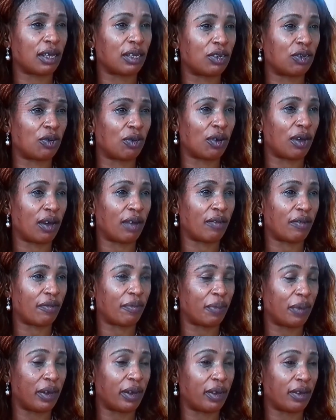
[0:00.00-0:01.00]
that you
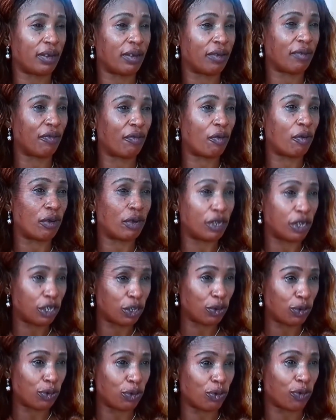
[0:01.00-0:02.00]
have been
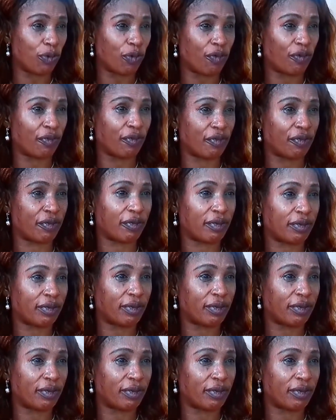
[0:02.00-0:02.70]
falling short of?